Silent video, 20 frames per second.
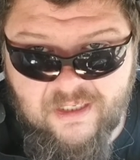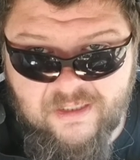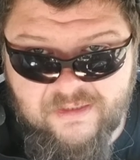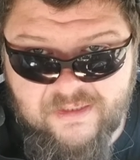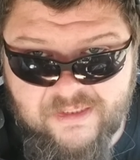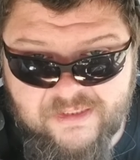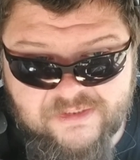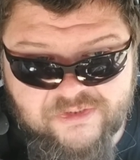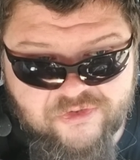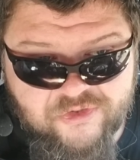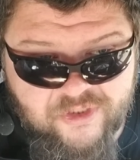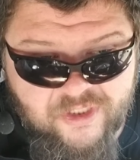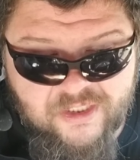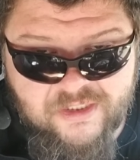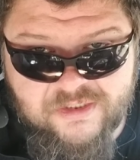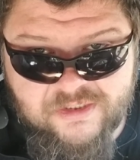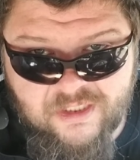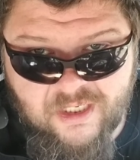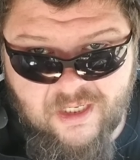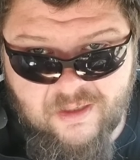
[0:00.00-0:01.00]
these truck
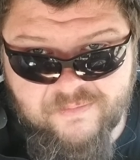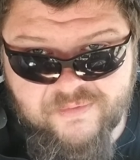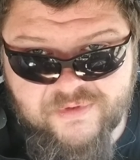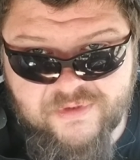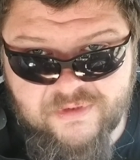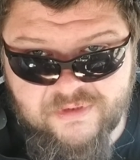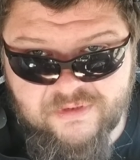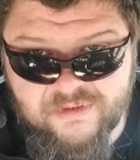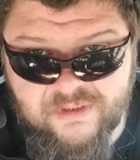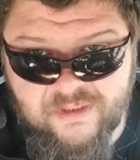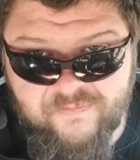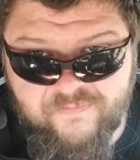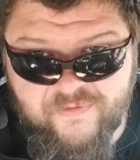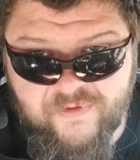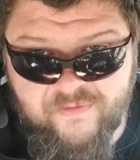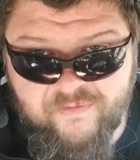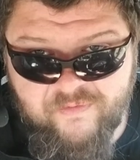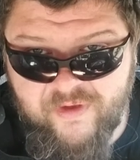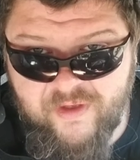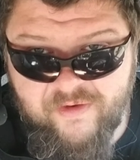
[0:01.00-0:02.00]
stops, if
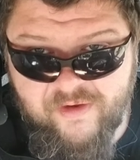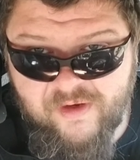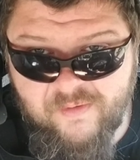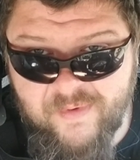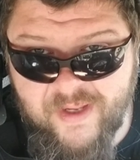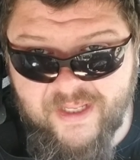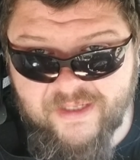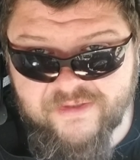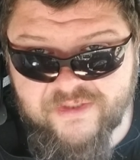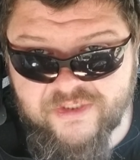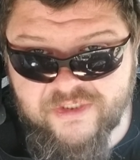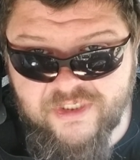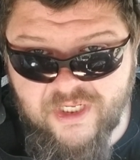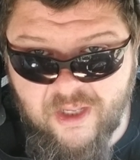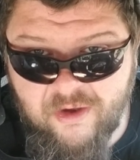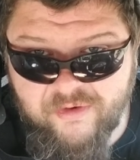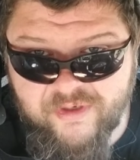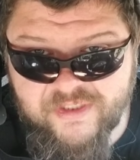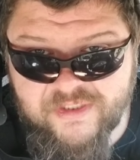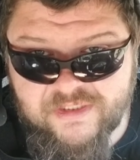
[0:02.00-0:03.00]
you anybody else has
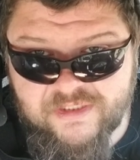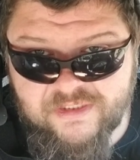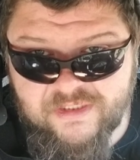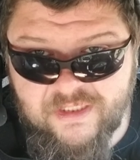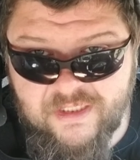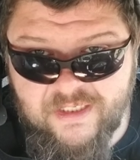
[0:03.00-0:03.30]
noticed,